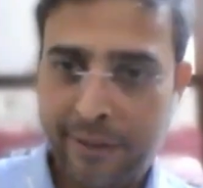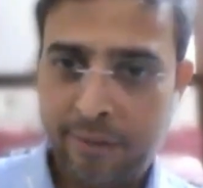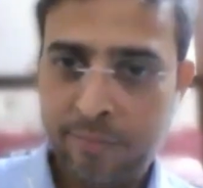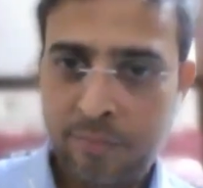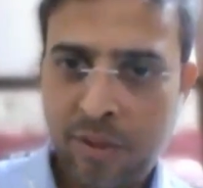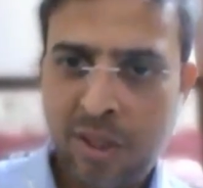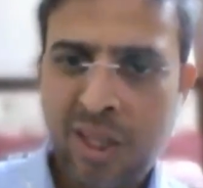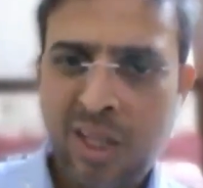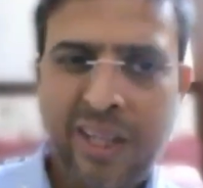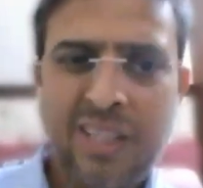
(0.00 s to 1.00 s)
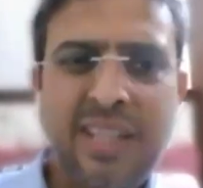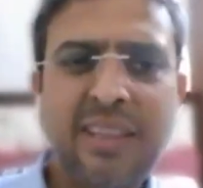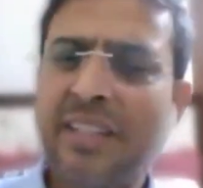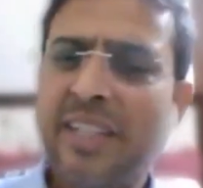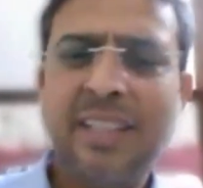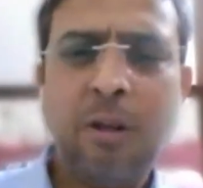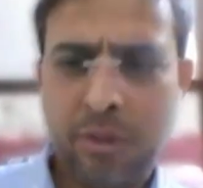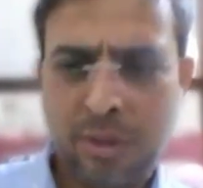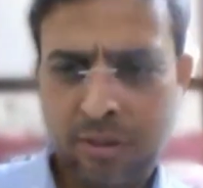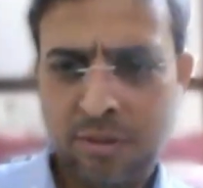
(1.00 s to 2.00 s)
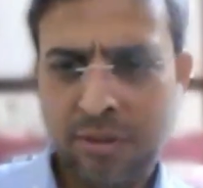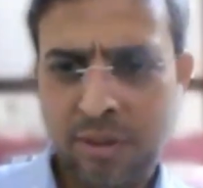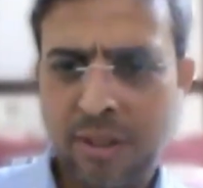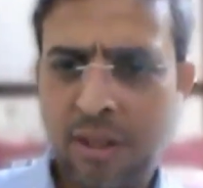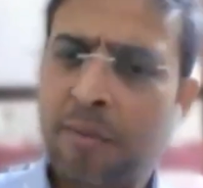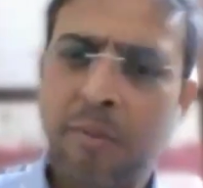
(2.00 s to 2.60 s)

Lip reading: Been paid? He's saying 30,000.